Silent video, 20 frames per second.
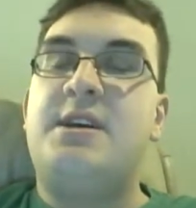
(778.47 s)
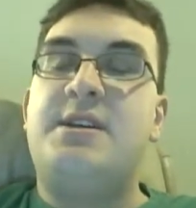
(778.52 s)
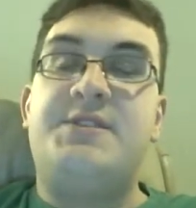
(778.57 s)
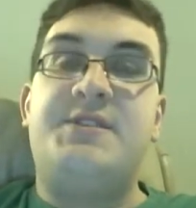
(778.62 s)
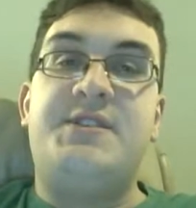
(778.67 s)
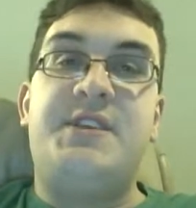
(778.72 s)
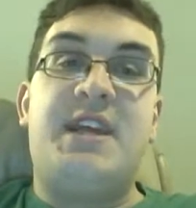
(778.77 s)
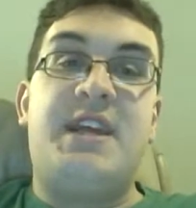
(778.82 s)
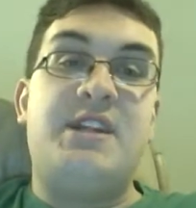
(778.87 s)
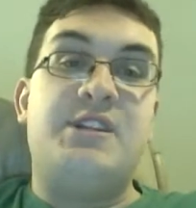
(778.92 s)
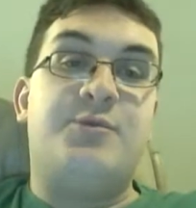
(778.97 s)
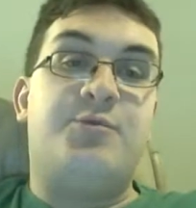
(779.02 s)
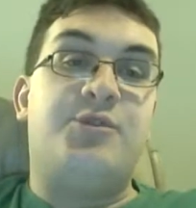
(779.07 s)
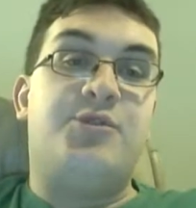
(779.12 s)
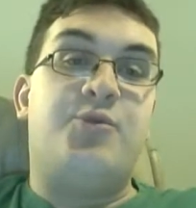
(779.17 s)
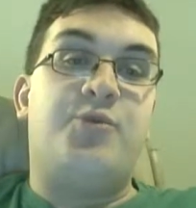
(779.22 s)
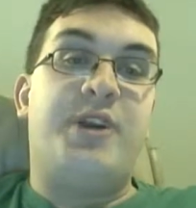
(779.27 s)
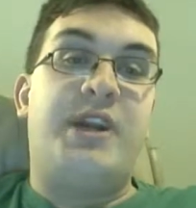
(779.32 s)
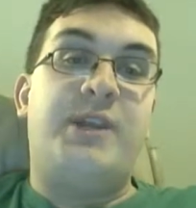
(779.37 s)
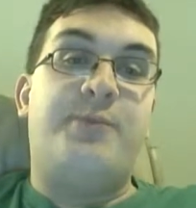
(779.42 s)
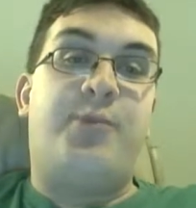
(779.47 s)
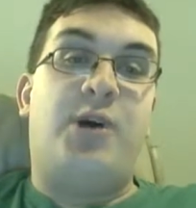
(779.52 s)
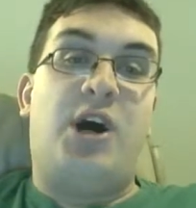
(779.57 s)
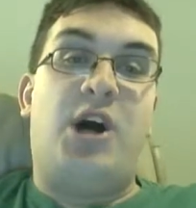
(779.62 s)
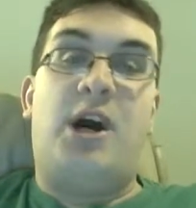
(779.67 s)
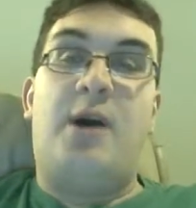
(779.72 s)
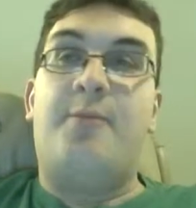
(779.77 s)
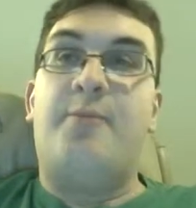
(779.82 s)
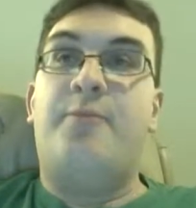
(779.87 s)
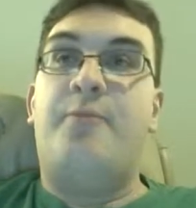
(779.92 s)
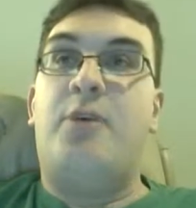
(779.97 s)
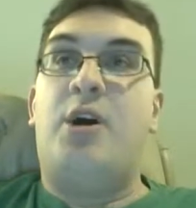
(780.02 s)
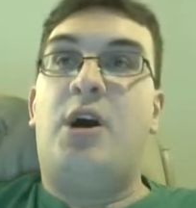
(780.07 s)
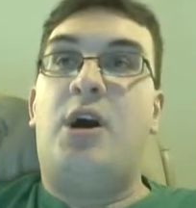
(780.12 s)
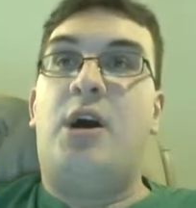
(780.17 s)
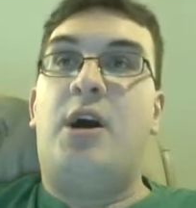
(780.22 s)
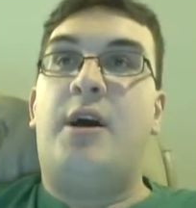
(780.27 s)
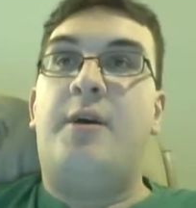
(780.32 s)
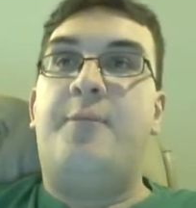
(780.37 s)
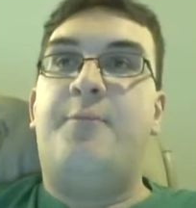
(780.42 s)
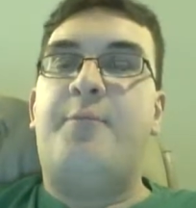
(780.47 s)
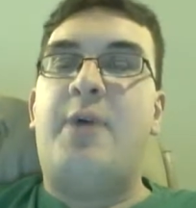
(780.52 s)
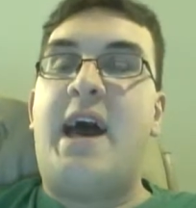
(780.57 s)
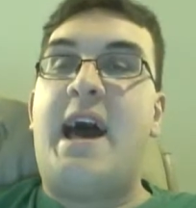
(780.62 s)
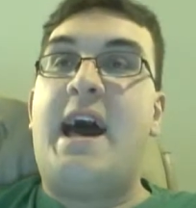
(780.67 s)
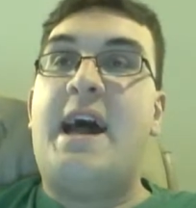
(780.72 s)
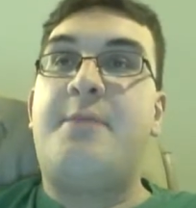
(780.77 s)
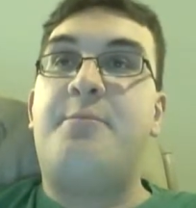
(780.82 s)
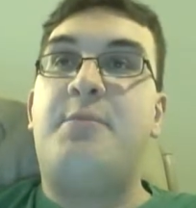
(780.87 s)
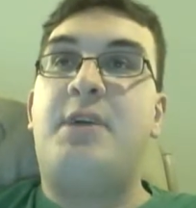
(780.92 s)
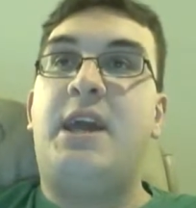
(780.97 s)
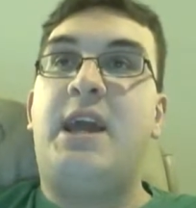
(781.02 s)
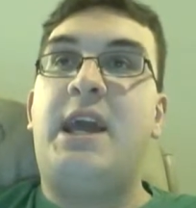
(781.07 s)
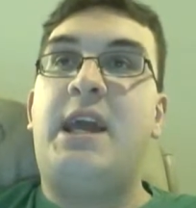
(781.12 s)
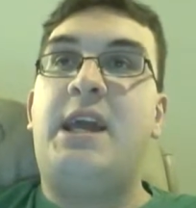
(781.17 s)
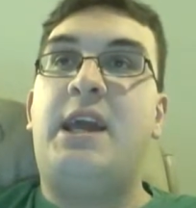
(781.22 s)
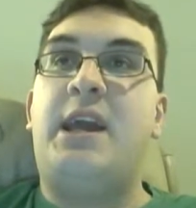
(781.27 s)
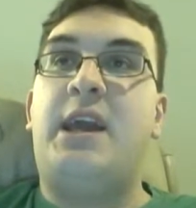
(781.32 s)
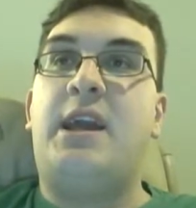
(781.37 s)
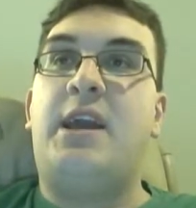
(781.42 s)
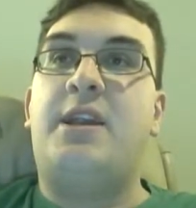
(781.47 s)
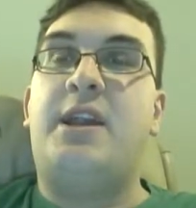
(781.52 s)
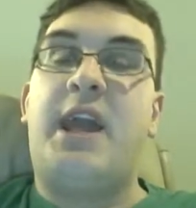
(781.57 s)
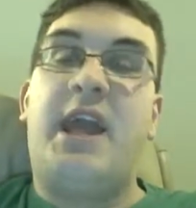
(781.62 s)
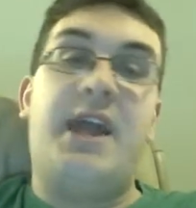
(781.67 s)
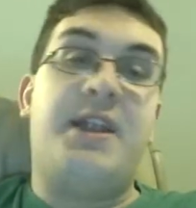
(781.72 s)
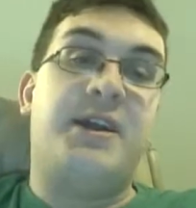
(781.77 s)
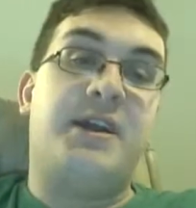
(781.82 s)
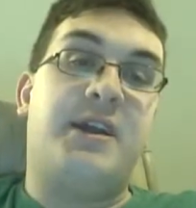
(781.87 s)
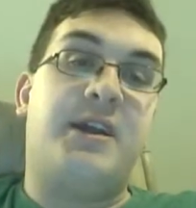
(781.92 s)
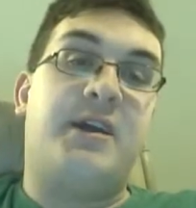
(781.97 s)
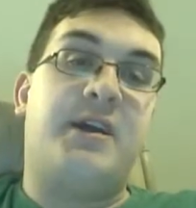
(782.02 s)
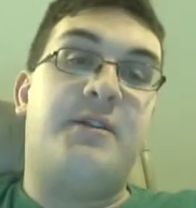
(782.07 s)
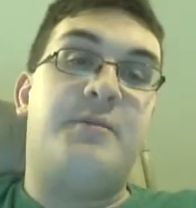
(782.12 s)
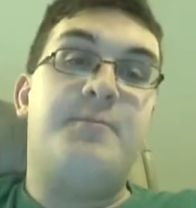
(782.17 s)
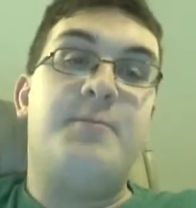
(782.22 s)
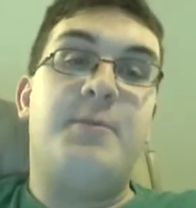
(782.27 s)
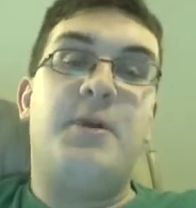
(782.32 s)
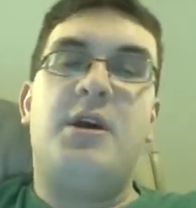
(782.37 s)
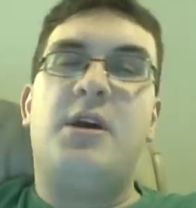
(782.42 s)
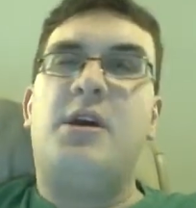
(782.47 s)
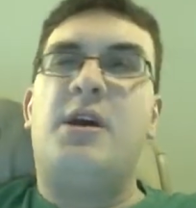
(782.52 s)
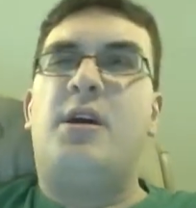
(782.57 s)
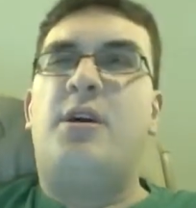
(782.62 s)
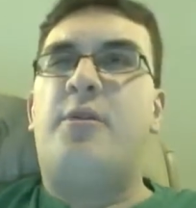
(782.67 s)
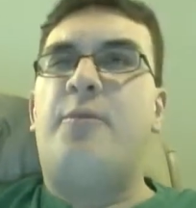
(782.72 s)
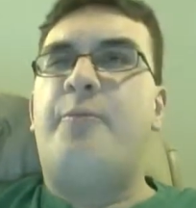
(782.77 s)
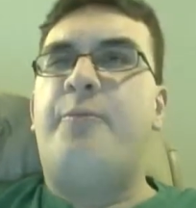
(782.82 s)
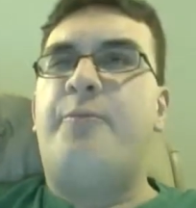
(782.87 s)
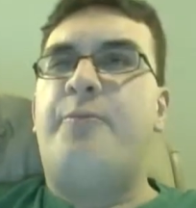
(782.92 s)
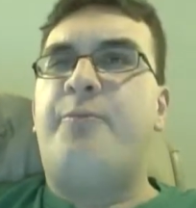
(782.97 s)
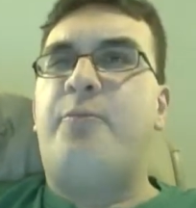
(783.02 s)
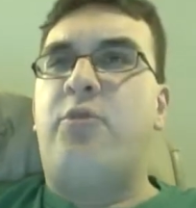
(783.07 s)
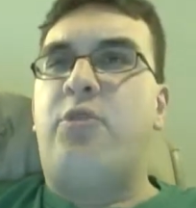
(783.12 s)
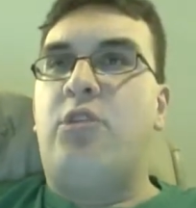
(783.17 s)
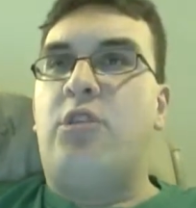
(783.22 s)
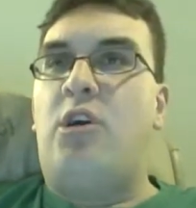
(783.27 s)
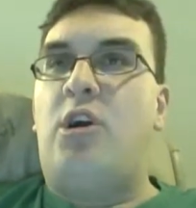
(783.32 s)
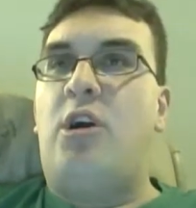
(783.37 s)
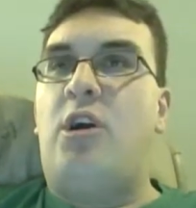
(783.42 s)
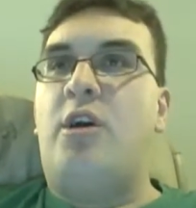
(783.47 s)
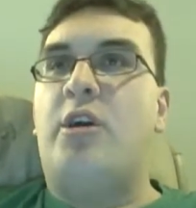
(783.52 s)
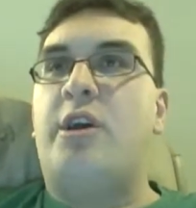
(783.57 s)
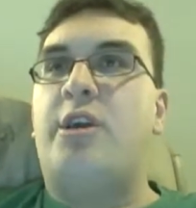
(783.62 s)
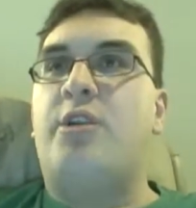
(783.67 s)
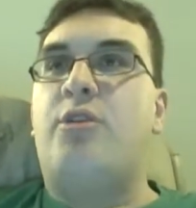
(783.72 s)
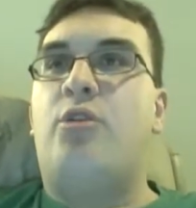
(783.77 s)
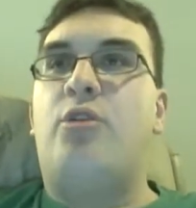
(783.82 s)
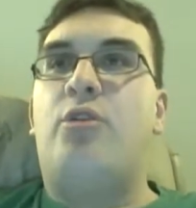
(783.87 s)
scenes between Padme and Anakin. Long and